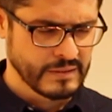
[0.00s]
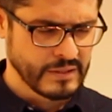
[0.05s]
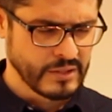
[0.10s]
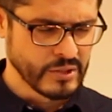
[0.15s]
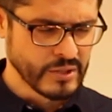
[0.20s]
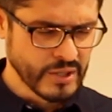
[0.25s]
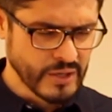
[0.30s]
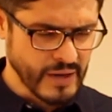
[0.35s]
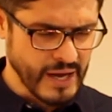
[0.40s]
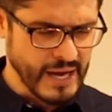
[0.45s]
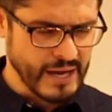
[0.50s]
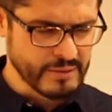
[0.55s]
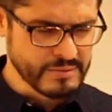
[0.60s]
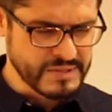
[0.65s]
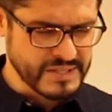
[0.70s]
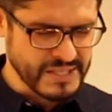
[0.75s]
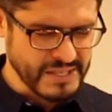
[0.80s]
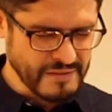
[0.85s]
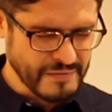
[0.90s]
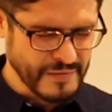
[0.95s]
You know
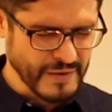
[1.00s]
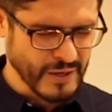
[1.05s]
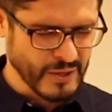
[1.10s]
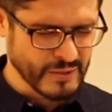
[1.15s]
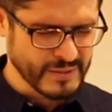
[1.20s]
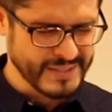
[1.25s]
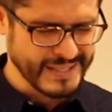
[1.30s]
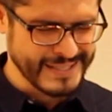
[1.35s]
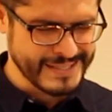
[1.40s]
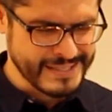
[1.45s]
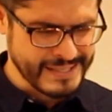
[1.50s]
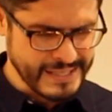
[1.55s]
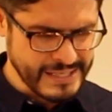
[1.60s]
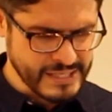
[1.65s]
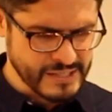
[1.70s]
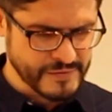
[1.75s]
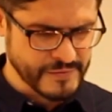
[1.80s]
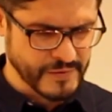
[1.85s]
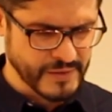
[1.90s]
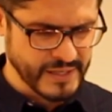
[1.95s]
how difficult it
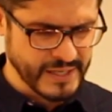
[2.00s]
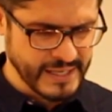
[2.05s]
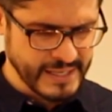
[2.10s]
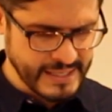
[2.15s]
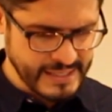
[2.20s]
is for